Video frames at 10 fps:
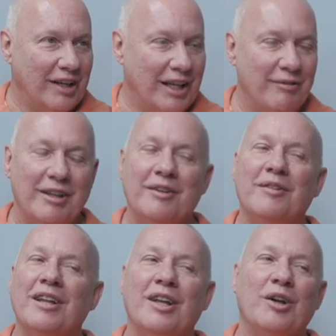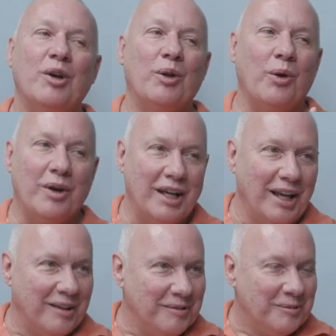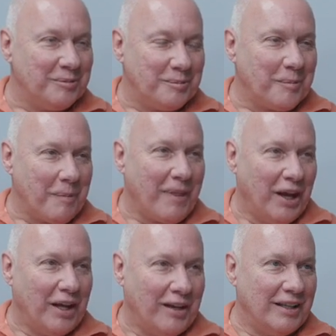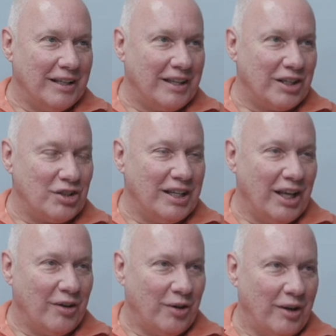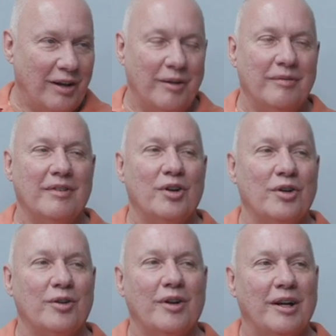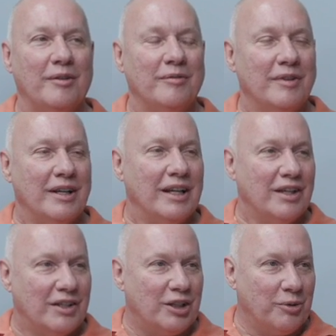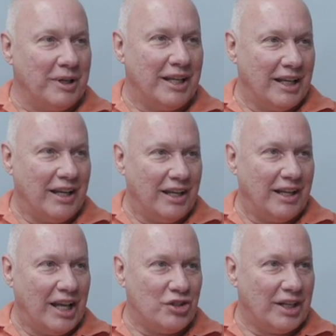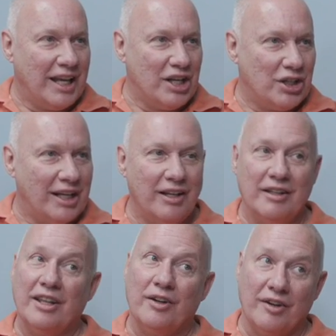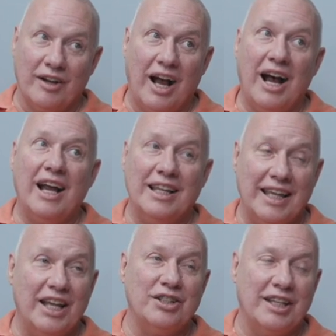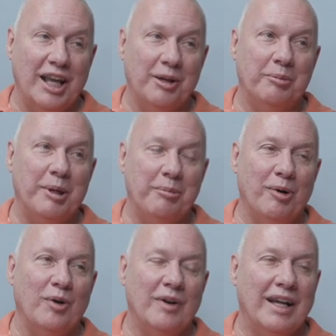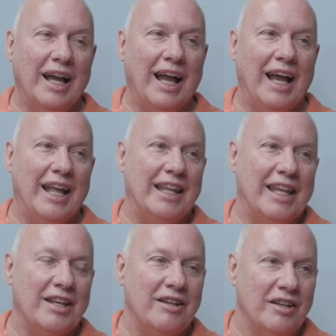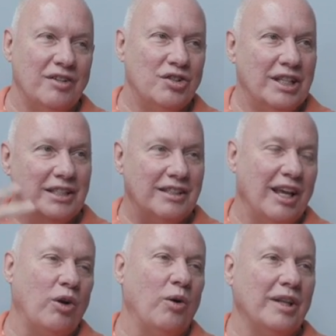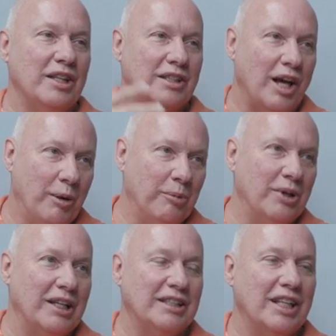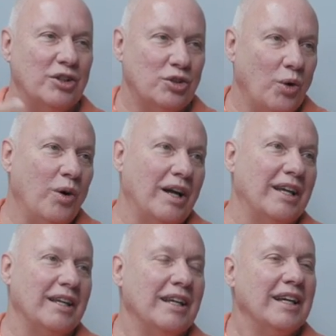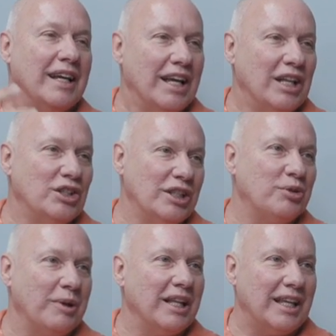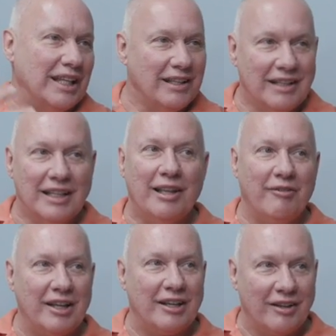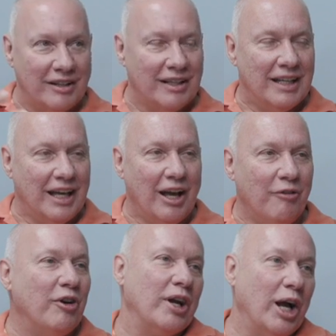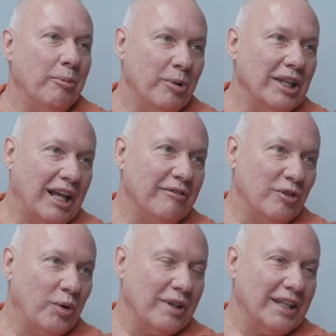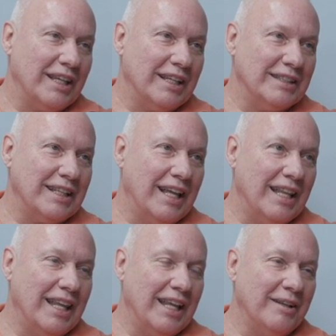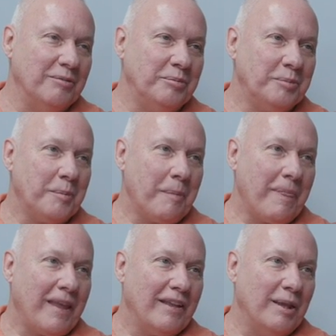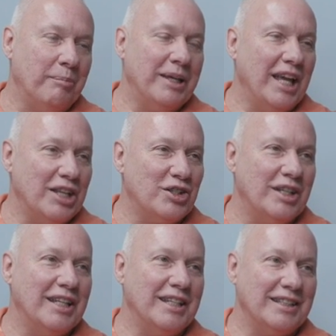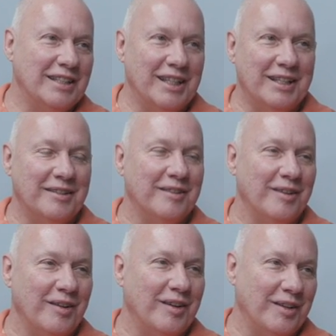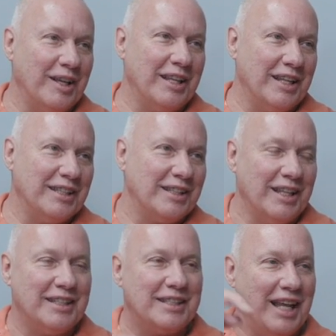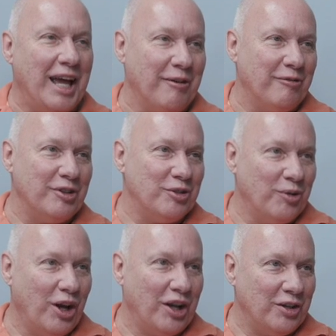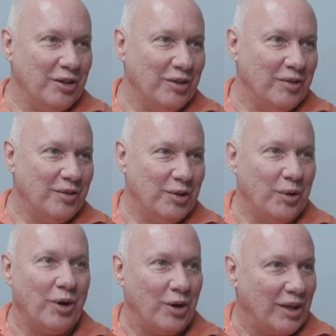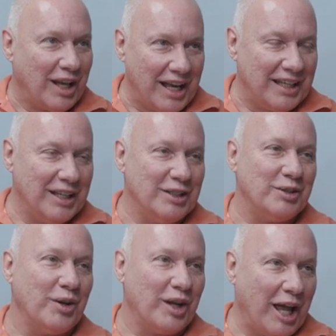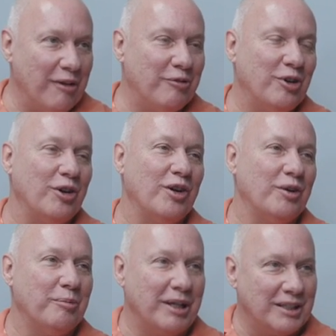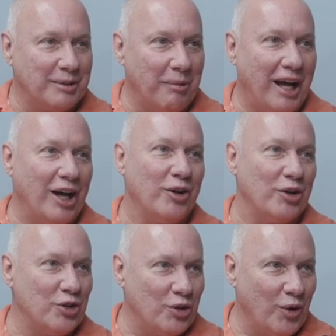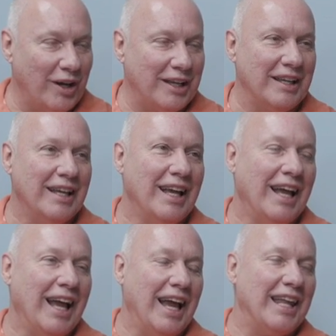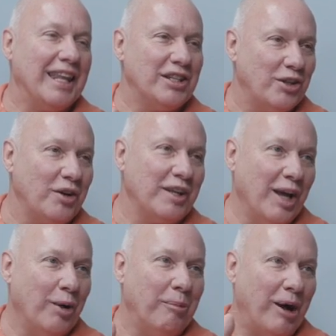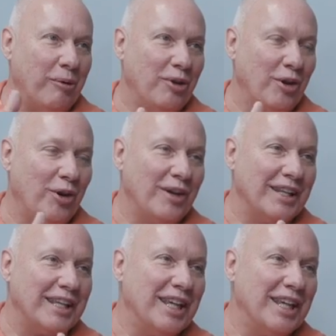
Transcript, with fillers: even Gloria, I think she had her degree in education. They're highly educated people, and then she's got all this humbleness and joy, and she's really living a very humble life, Dorothy is. And then the PhDs, the staff is drawn to her lightness, her laughter, her big smile, her joy, and they start to help out with her in the